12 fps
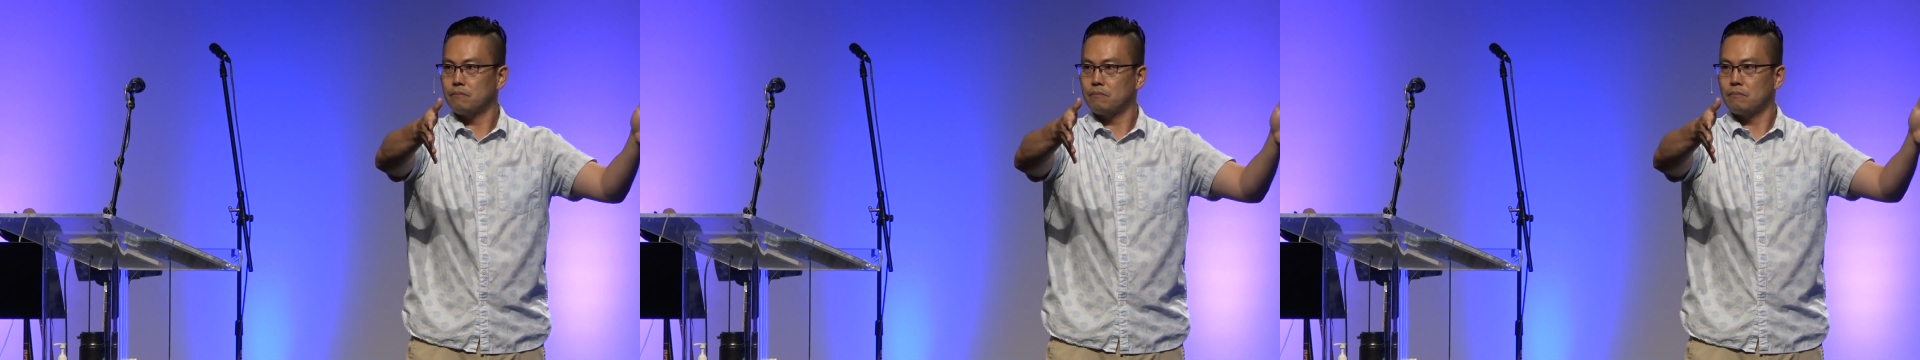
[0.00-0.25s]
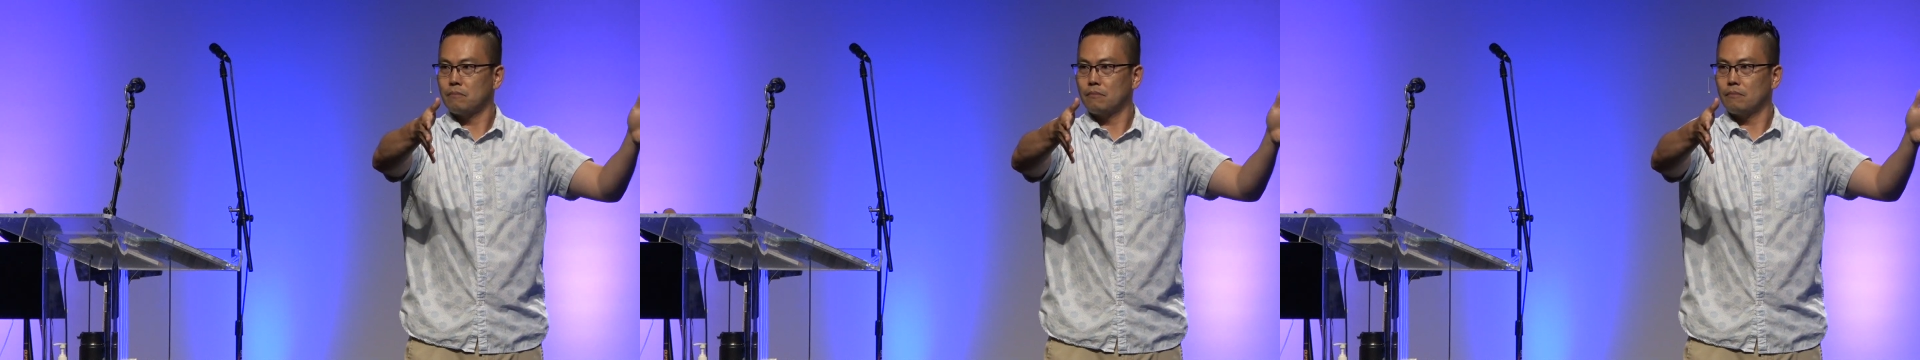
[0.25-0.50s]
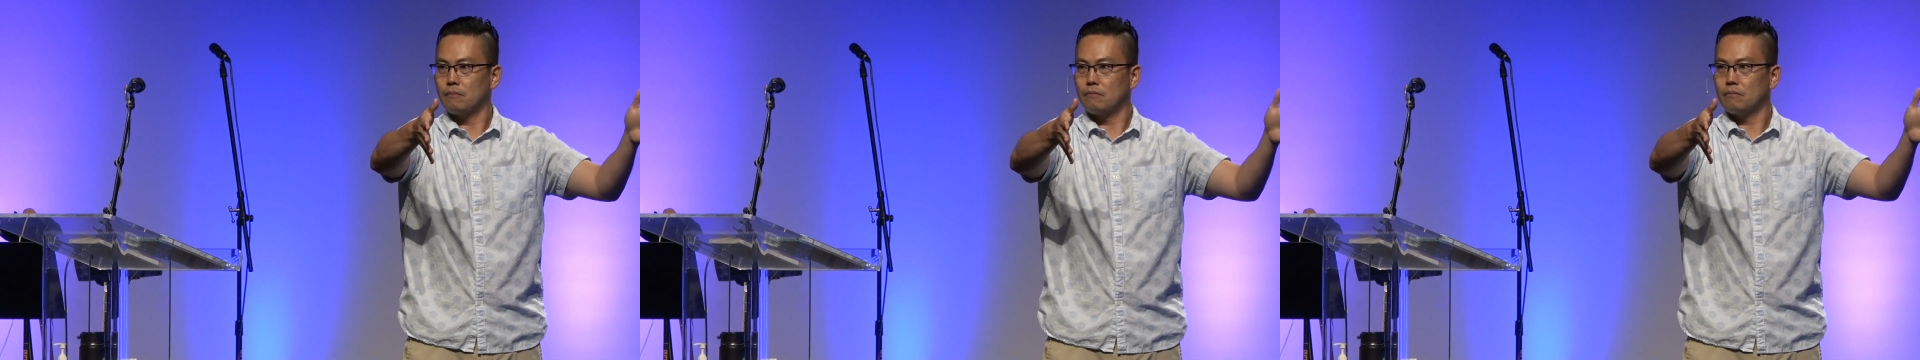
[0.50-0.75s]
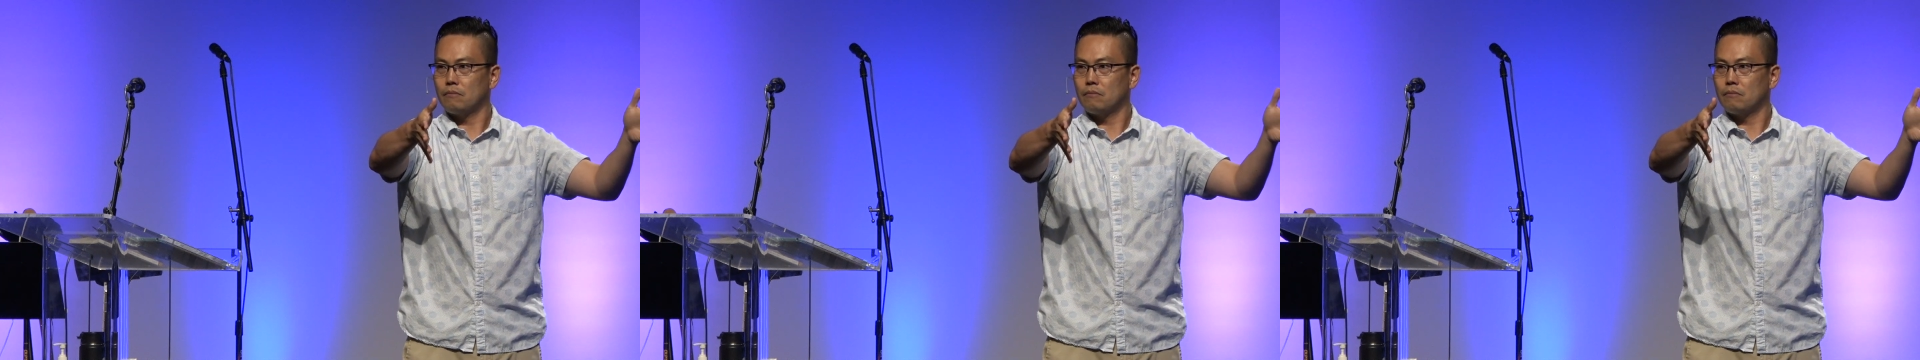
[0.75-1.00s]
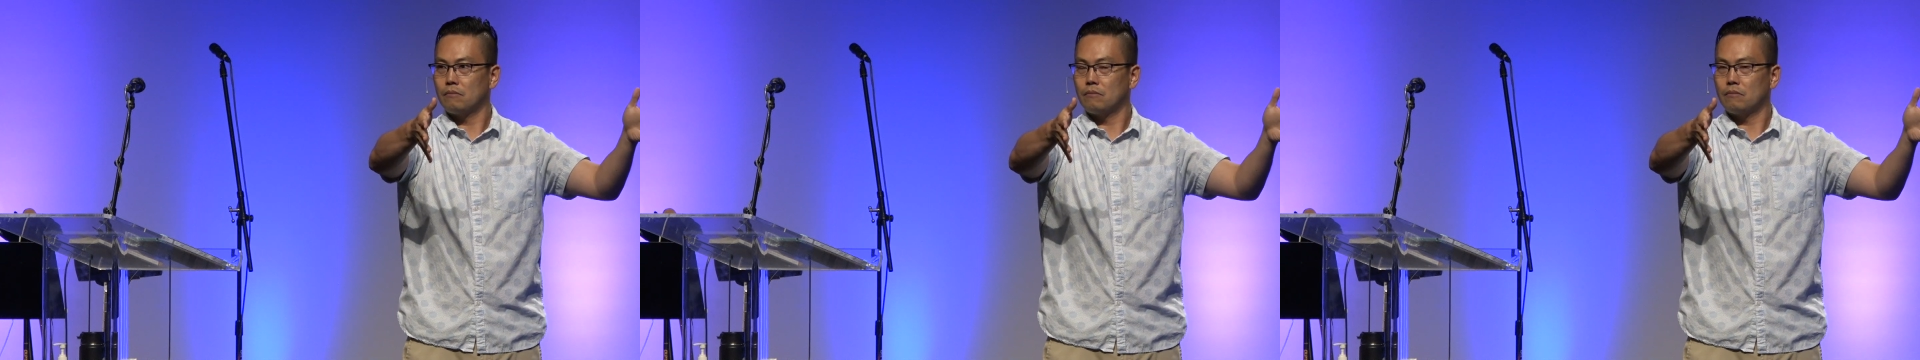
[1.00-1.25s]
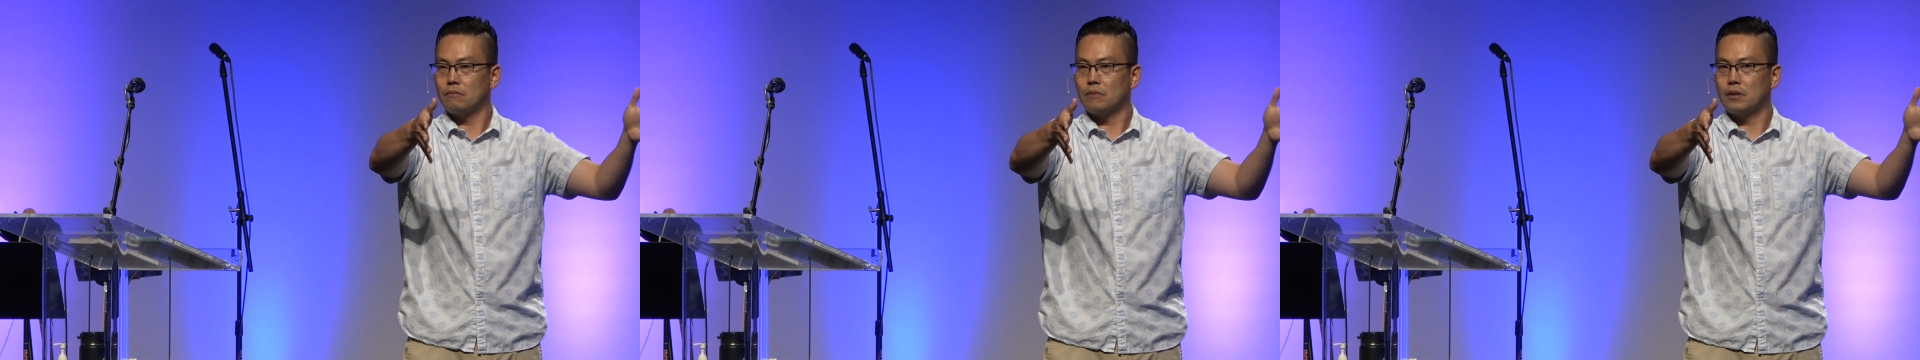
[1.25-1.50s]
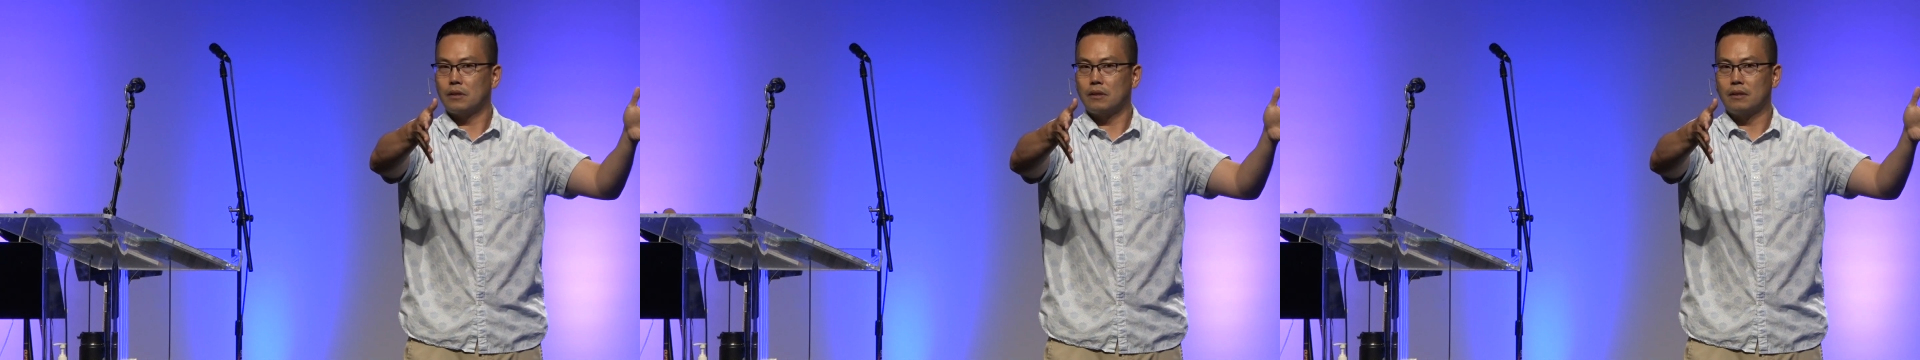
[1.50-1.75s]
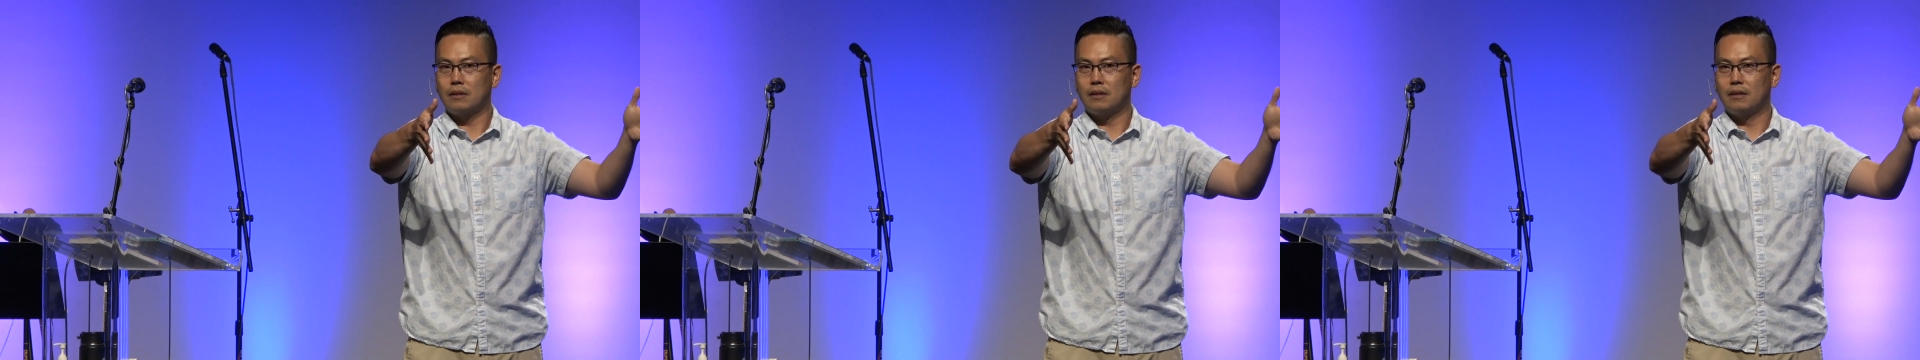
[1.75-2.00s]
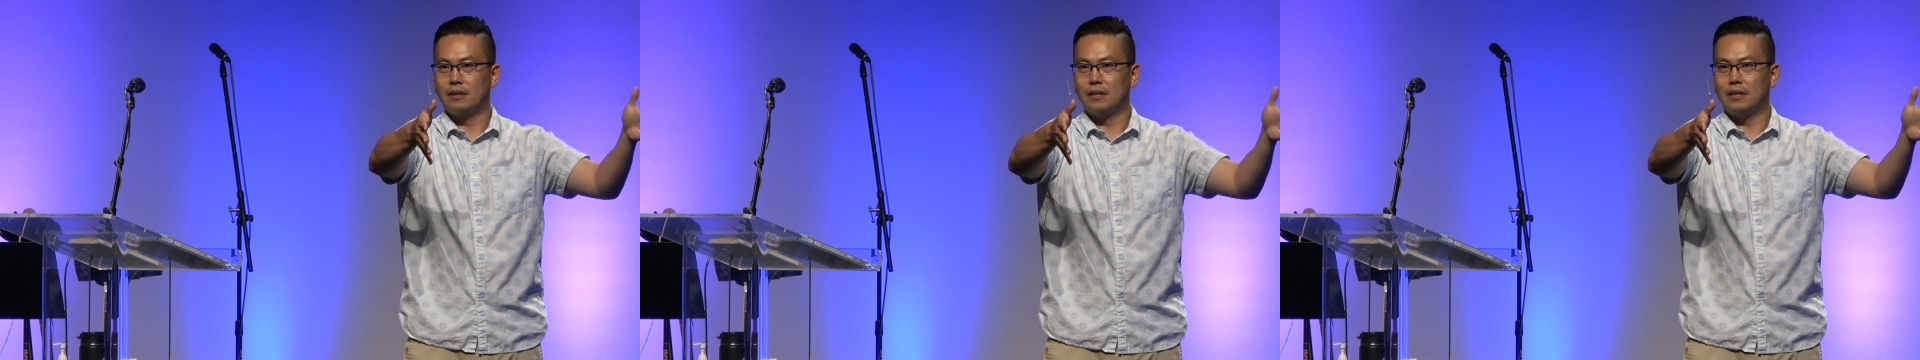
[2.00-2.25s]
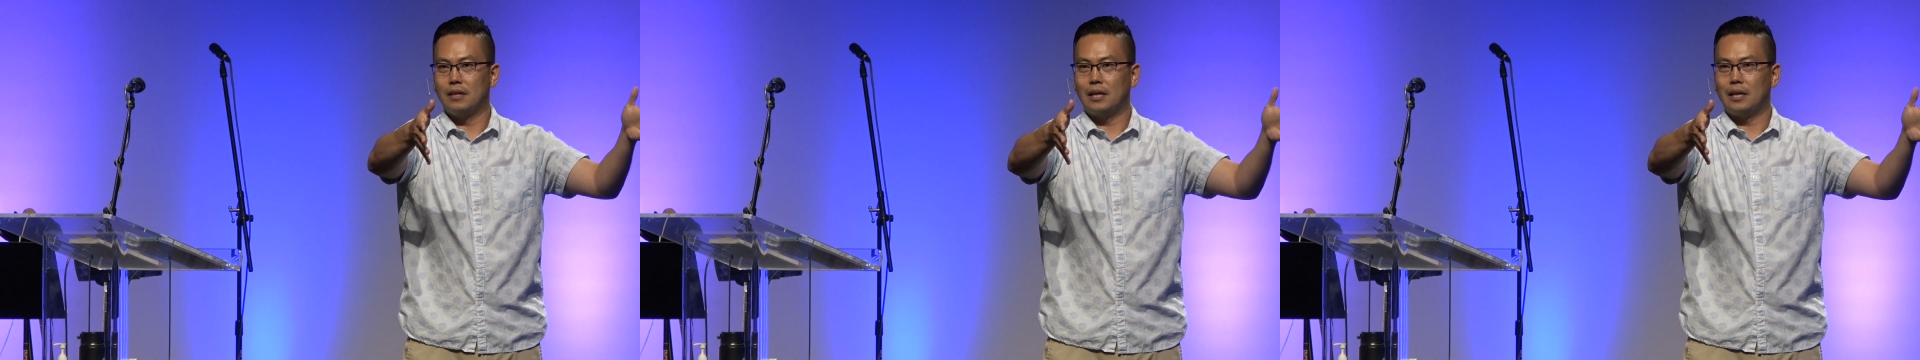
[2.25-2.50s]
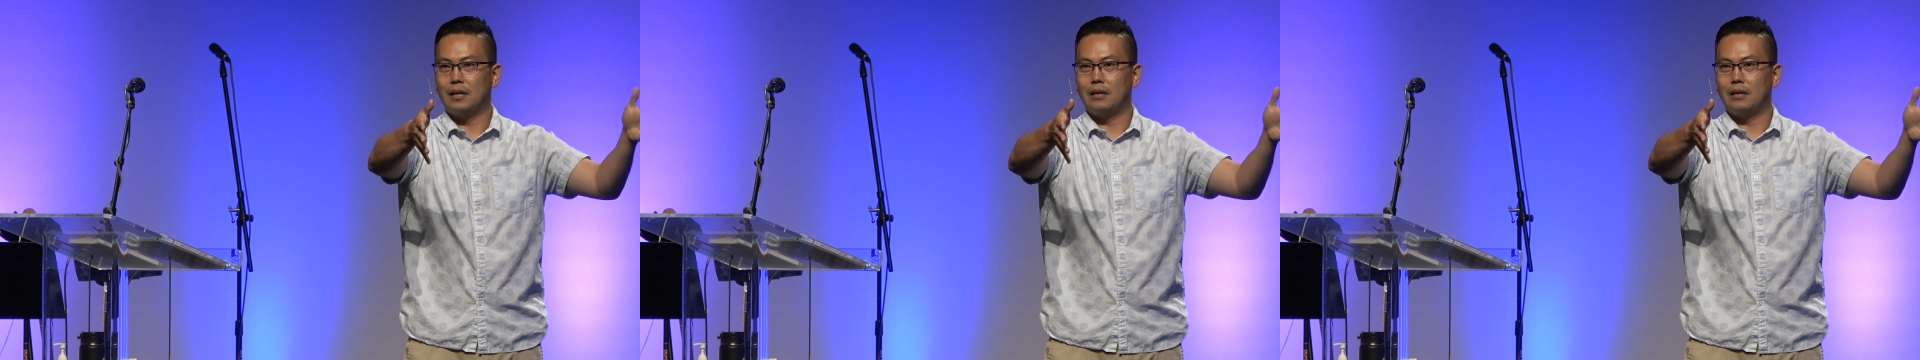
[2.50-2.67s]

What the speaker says: No one is speaking in this clip.